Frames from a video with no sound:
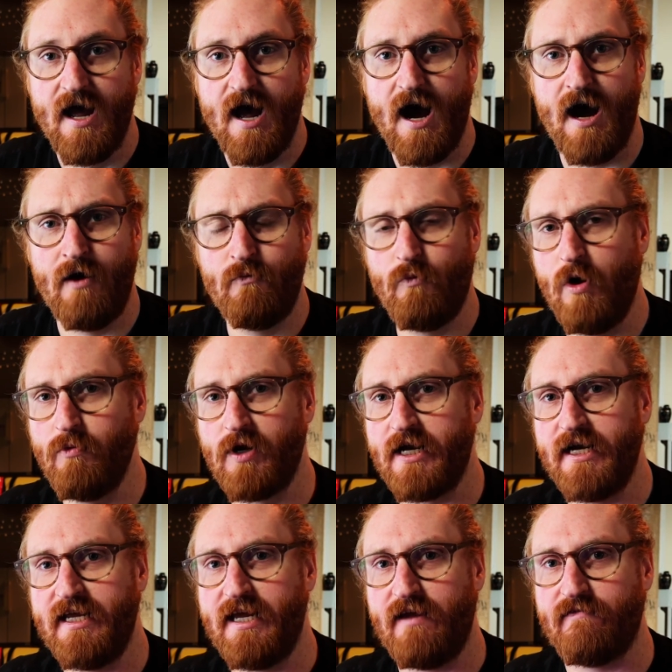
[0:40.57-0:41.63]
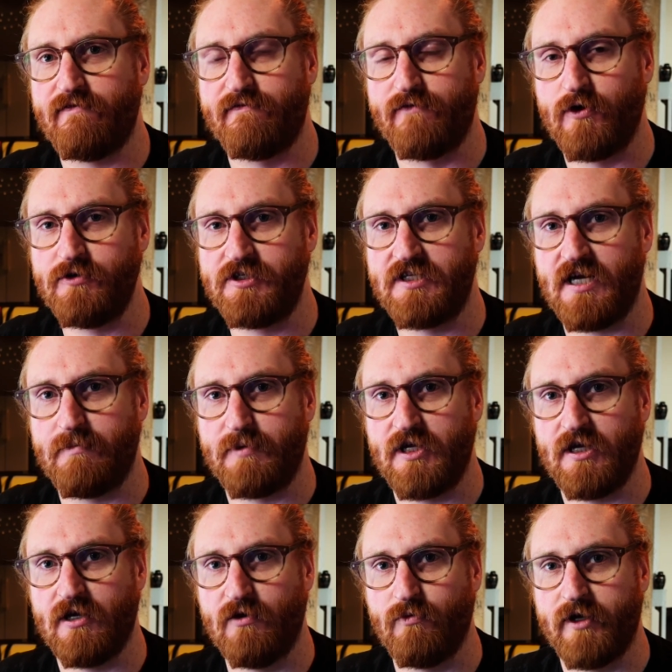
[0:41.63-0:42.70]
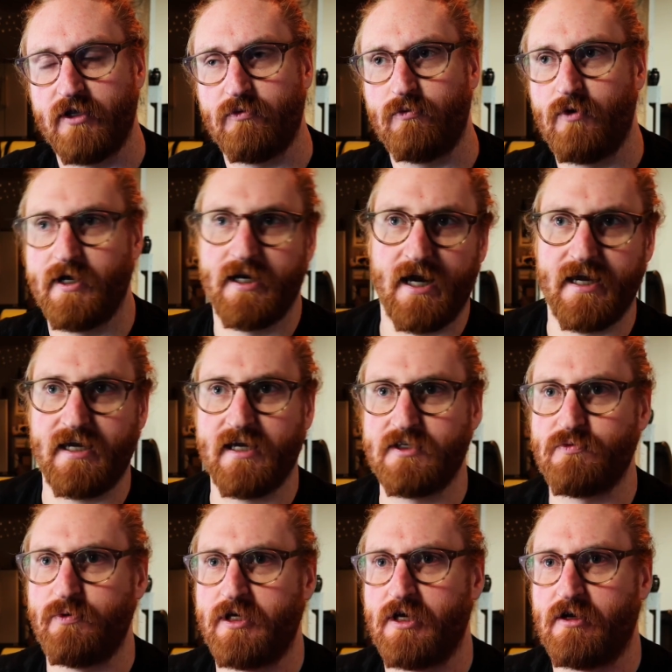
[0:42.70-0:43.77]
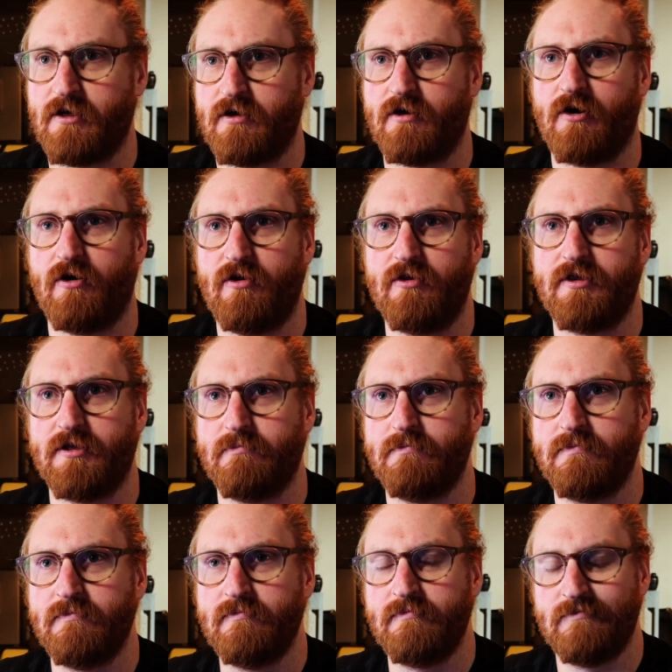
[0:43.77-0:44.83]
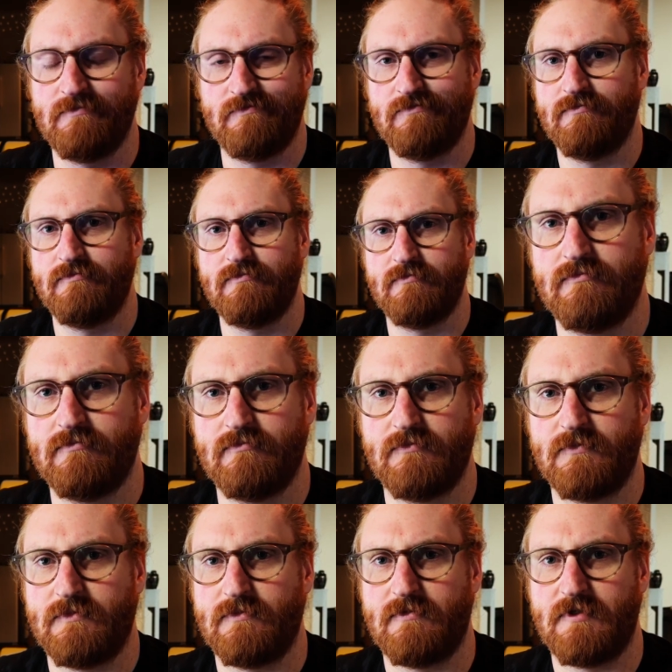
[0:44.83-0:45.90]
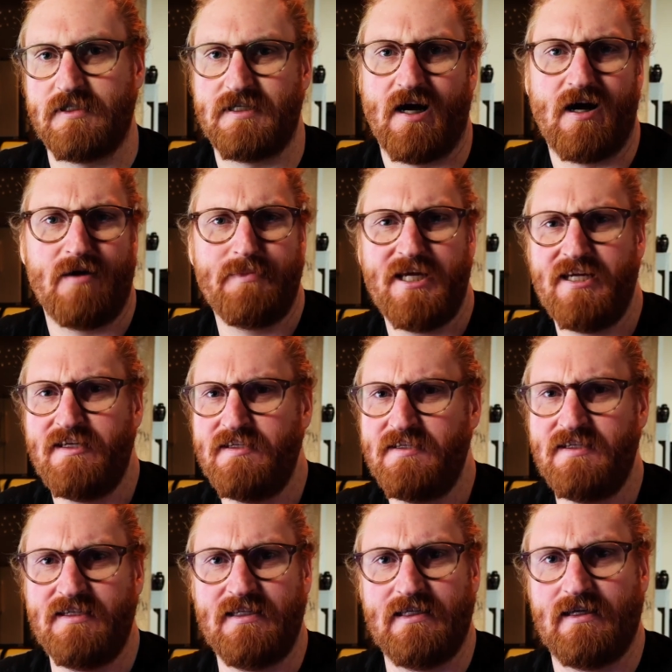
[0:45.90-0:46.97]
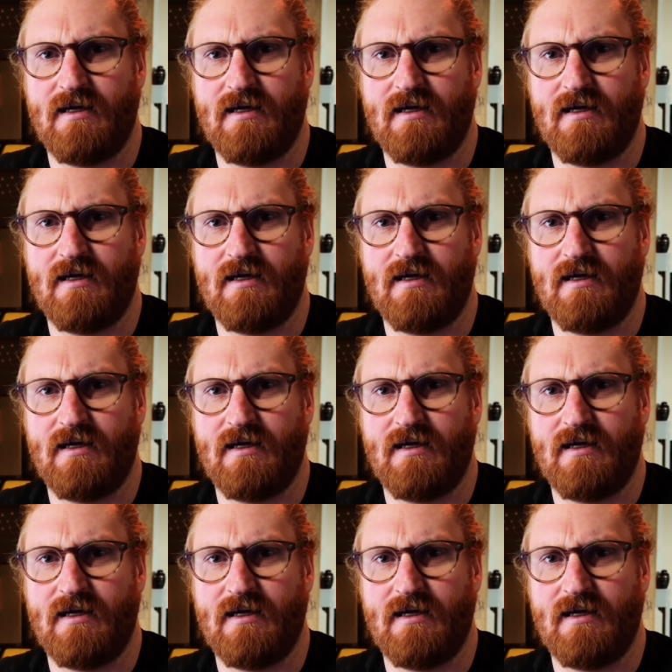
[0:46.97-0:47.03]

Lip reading: What we're gonna get first up here with what I guess we could call the Dobbies.